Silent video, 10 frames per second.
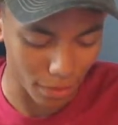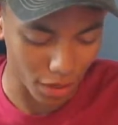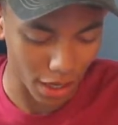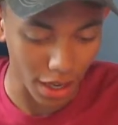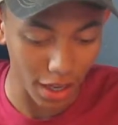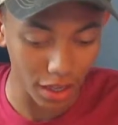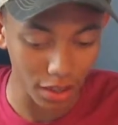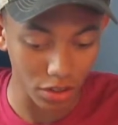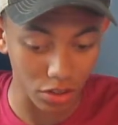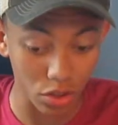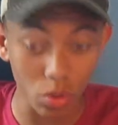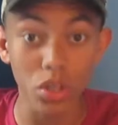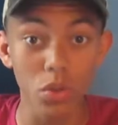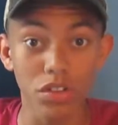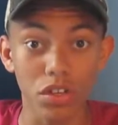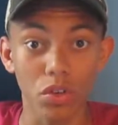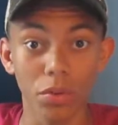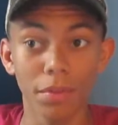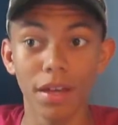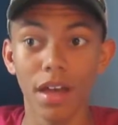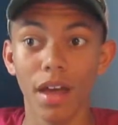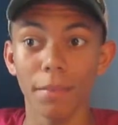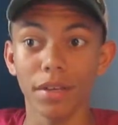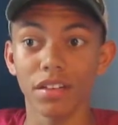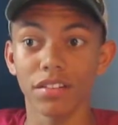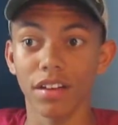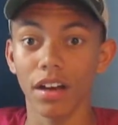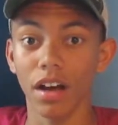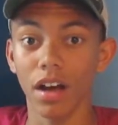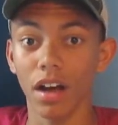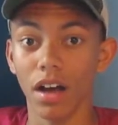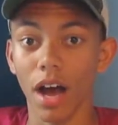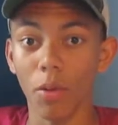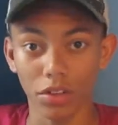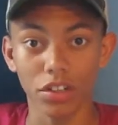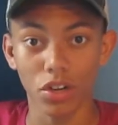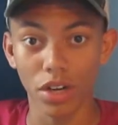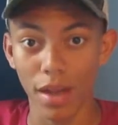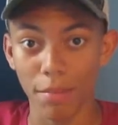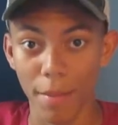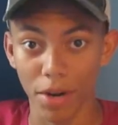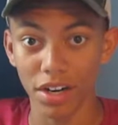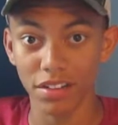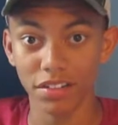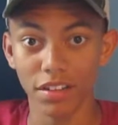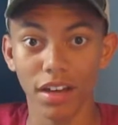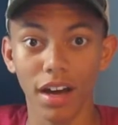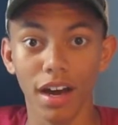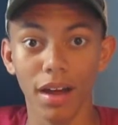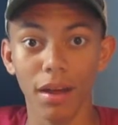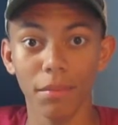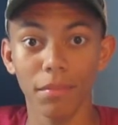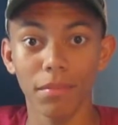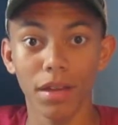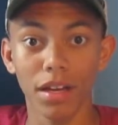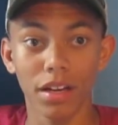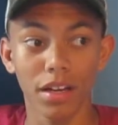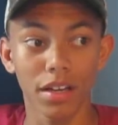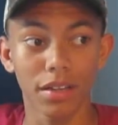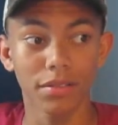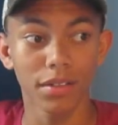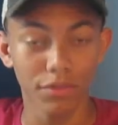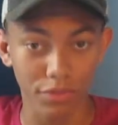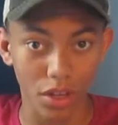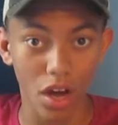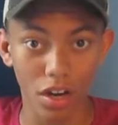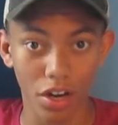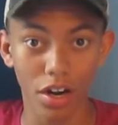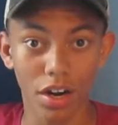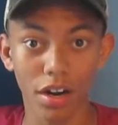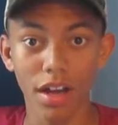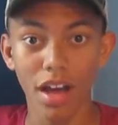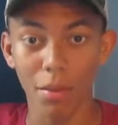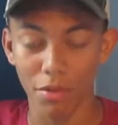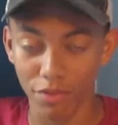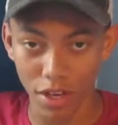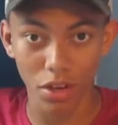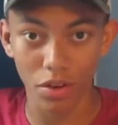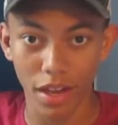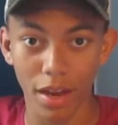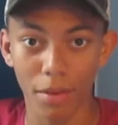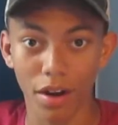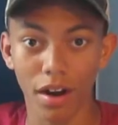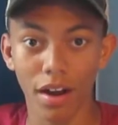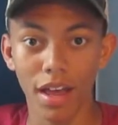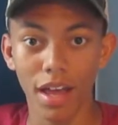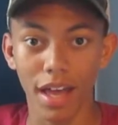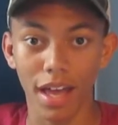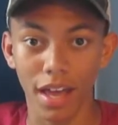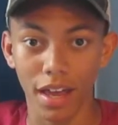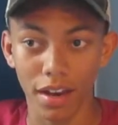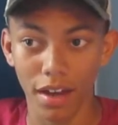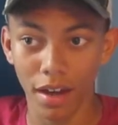I do YouTube because I want to create memories. I'm a vlogger, I'm a video gamer, and